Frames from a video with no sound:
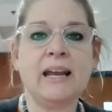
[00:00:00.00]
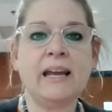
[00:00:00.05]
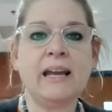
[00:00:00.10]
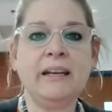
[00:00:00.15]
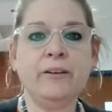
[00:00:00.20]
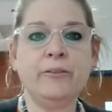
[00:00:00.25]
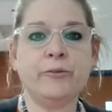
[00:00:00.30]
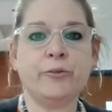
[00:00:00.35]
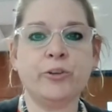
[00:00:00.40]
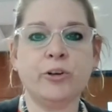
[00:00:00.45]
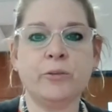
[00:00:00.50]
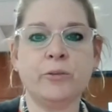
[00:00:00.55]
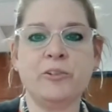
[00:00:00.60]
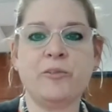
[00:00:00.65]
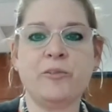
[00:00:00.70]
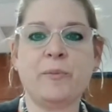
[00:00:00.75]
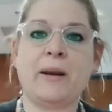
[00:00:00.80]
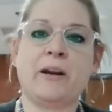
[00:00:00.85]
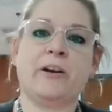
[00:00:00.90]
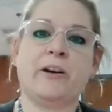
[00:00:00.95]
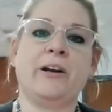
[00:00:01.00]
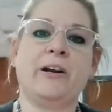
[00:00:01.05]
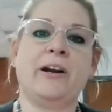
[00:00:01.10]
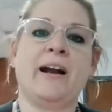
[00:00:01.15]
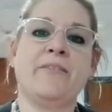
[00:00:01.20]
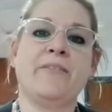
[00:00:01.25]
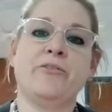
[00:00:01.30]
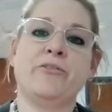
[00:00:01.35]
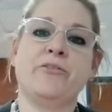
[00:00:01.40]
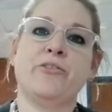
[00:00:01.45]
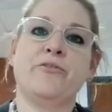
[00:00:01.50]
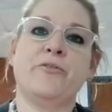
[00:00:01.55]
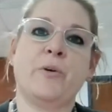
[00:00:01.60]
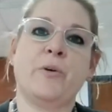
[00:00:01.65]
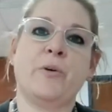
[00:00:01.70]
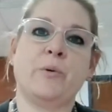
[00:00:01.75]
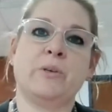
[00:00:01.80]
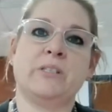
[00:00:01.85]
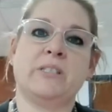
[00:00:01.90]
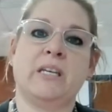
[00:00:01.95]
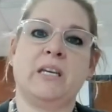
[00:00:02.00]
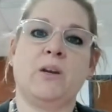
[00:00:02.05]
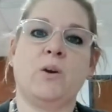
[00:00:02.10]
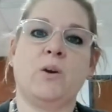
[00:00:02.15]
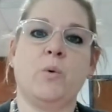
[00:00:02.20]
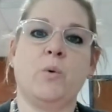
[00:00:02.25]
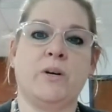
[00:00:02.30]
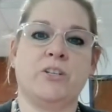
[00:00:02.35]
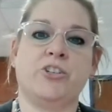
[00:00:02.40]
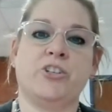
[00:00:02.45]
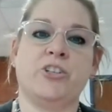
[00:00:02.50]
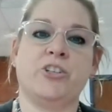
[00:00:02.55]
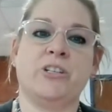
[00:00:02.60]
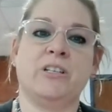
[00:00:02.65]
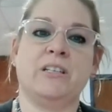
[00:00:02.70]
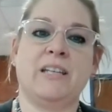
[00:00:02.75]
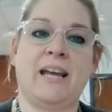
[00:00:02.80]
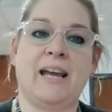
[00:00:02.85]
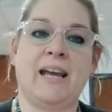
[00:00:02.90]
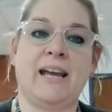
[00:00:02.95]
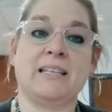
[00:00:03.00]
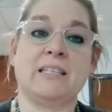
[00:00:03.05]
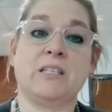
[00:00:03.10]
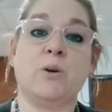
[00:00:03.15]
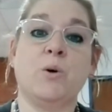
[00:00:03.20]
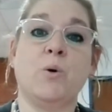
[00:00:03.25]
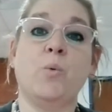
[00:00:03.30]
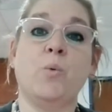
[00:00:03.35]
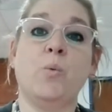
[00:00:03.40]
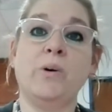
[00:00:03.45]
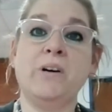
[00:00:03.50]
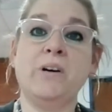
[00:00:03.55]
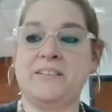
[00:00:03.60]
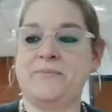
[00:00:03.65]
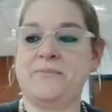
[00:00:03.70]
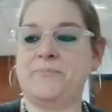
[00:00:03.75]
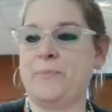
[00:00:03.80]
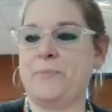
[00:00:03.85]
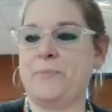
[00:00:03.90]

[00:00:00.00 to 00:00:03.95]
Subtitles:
an informative paragraph for focusing question task 1?